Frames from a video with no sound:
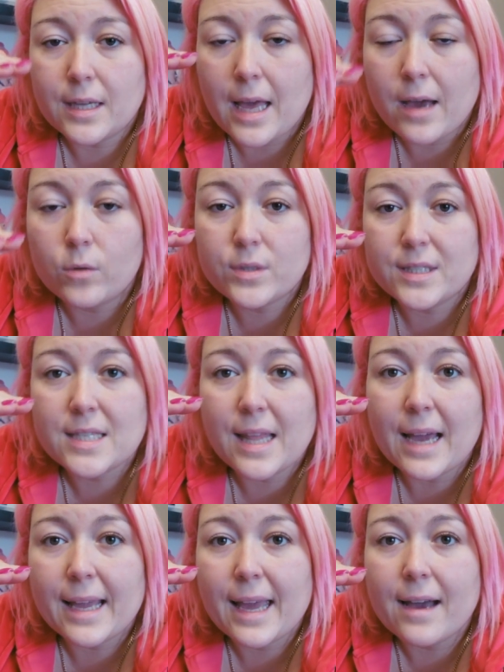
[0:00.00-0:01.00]
held into
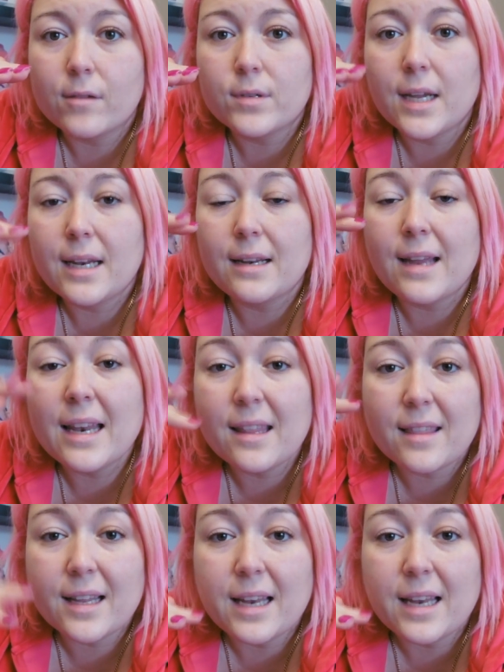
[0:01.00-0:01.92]
that account and then anything